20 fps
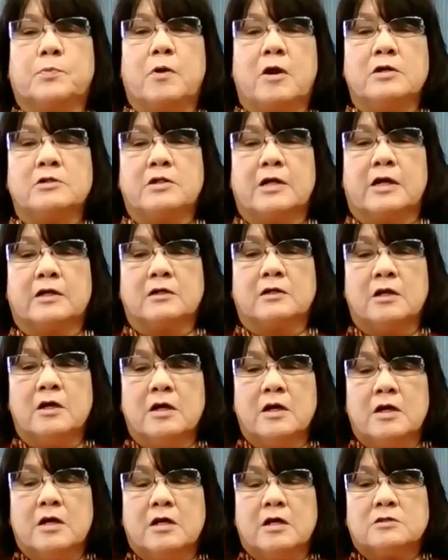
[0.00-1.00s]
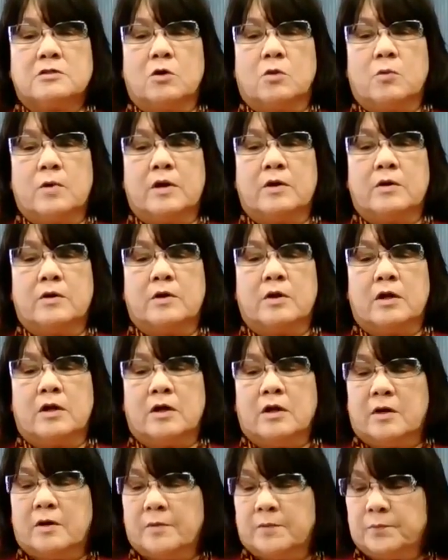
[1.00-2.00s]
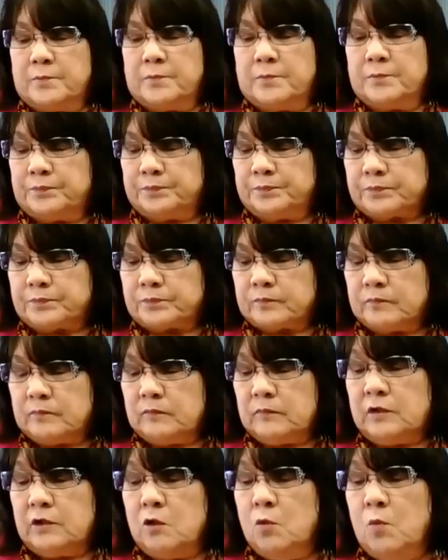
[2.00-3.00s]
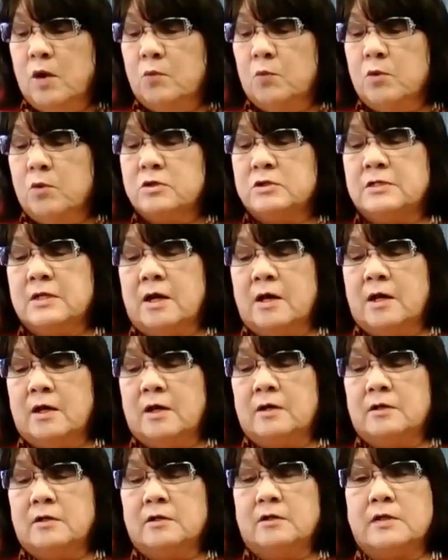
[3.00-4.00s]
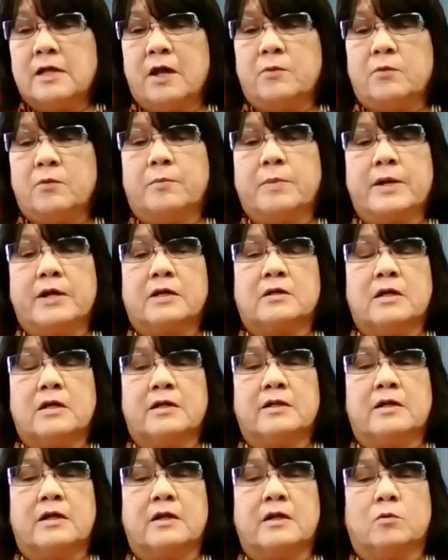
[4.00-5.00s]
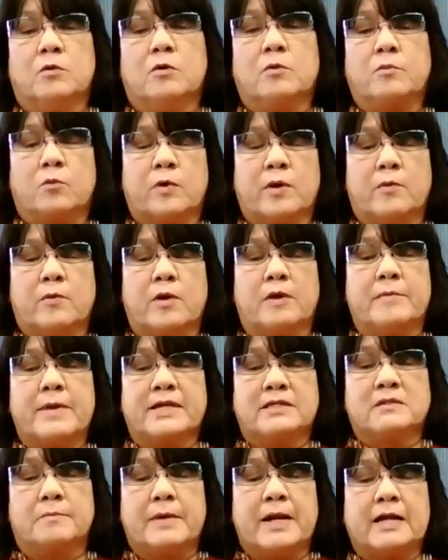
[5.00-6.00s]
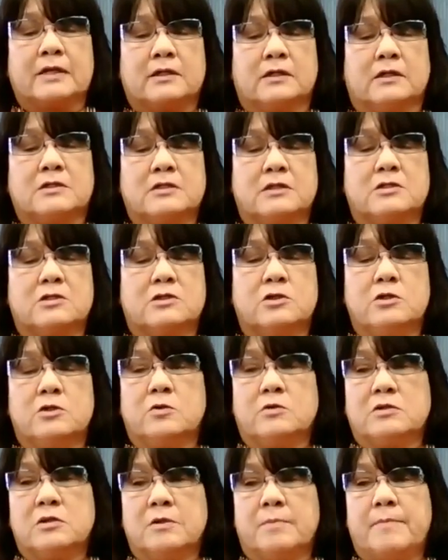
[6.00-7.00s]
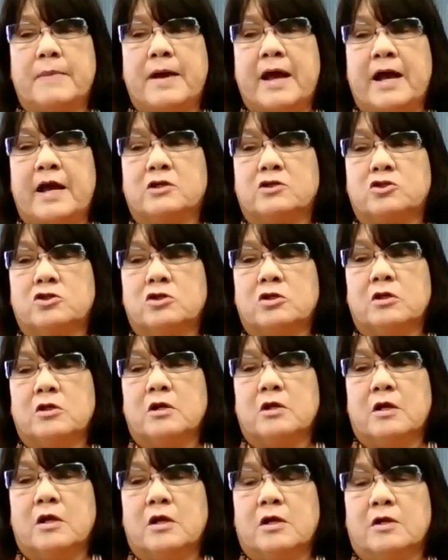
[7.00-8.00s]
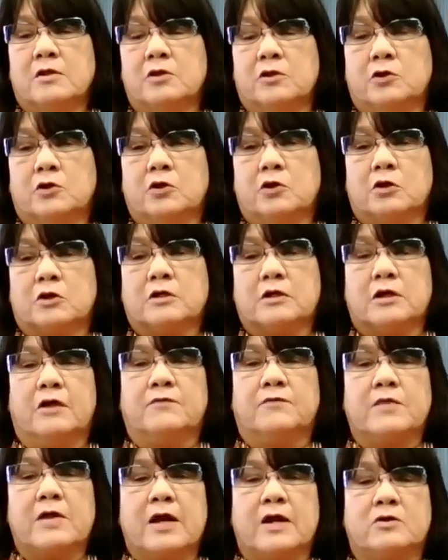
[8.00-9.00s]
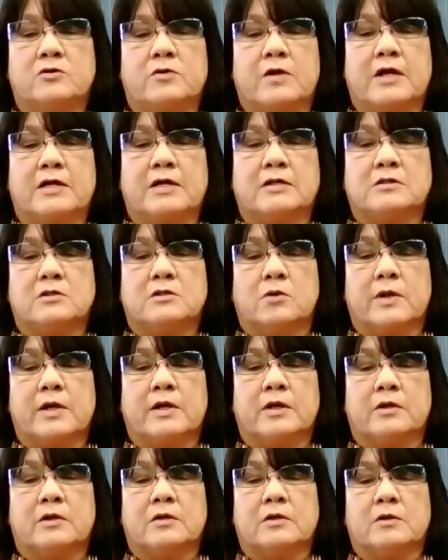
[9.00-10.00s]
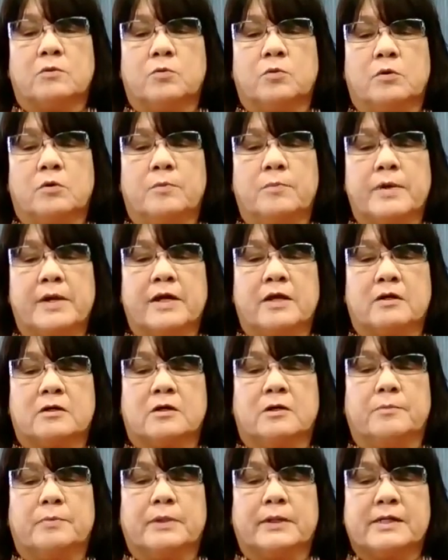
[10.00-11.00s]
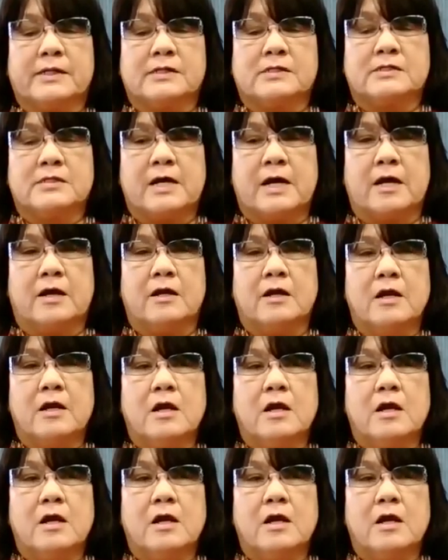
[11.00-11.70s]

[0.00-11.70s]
project. So when we're done, that will be, and then we want to make some necklaces too to match the look of that dress. So it will be a complete set.